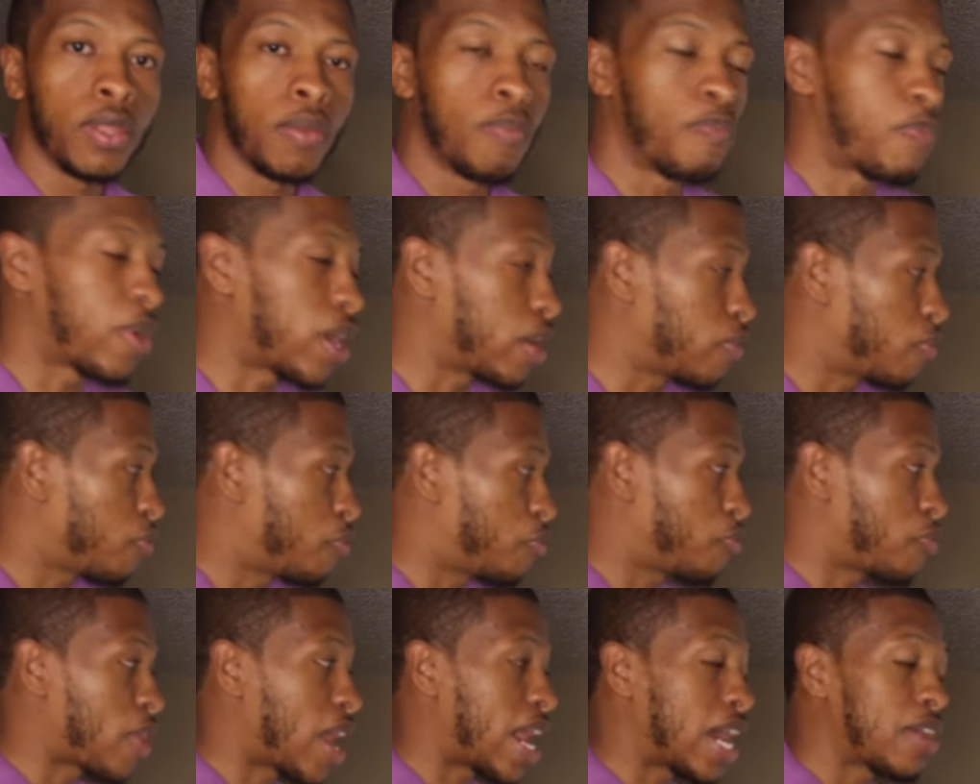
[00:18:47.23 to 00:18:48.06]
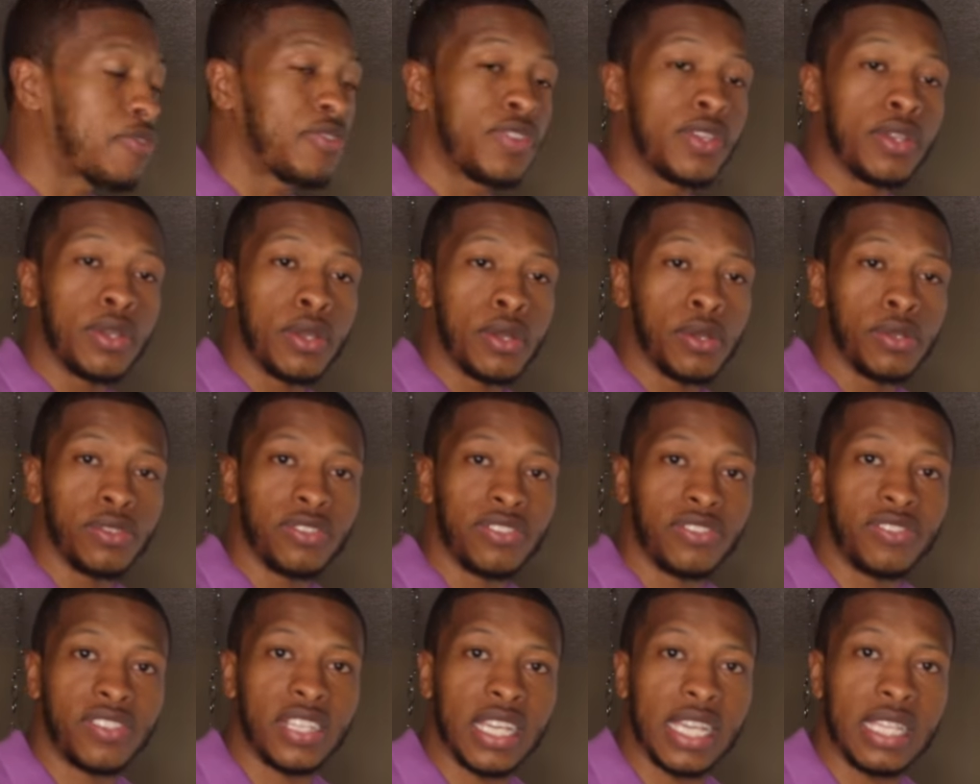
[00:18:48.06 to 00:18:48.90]
but 5 years,
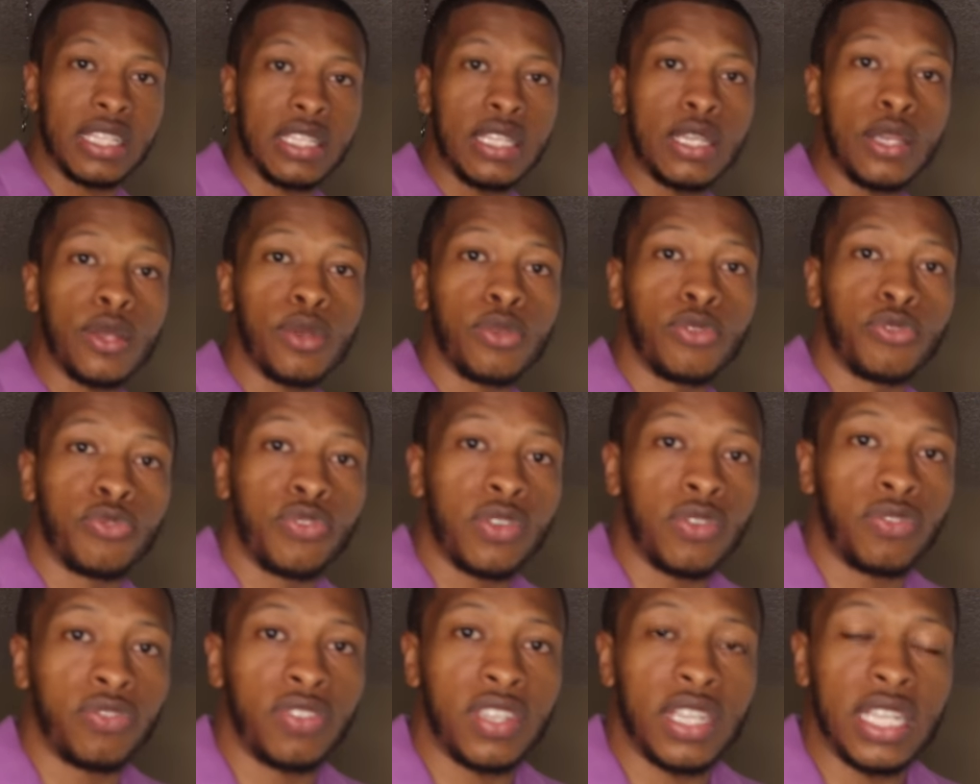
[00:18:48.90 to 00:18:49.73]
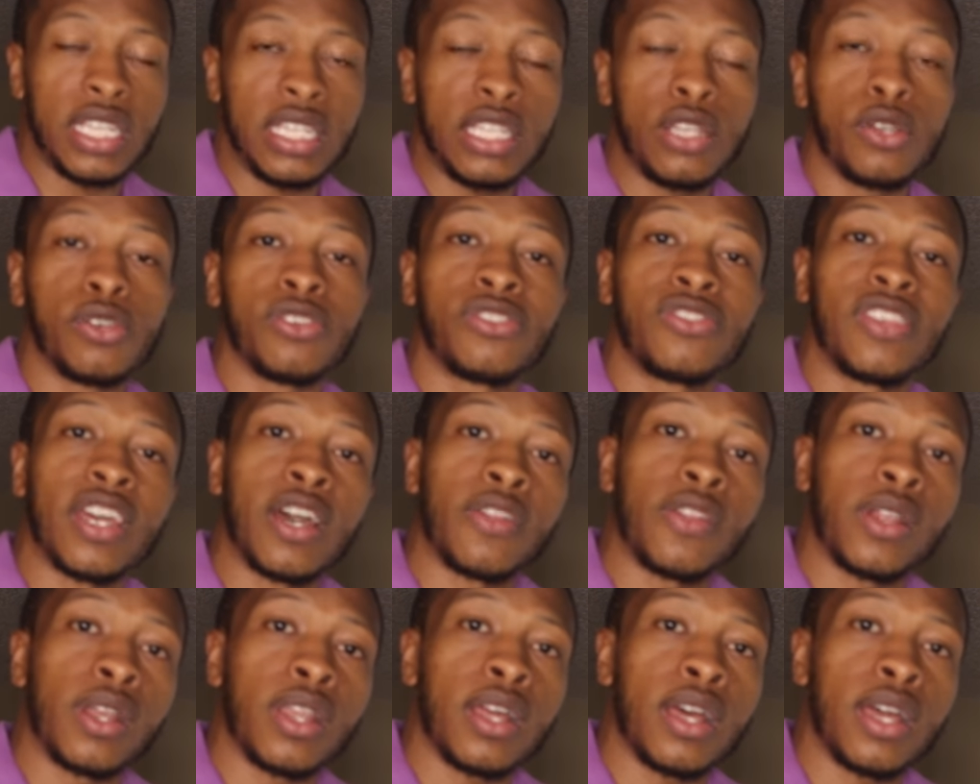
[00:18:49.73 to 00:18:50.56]
10 years, 15 years down
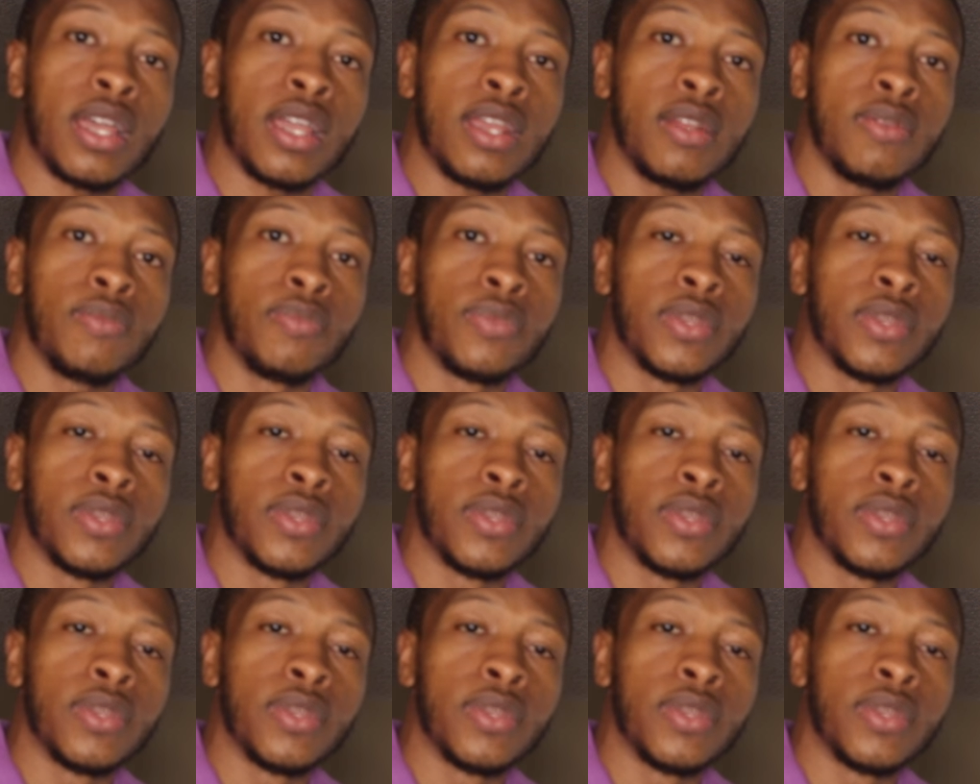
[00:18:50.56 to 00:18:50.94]
the line.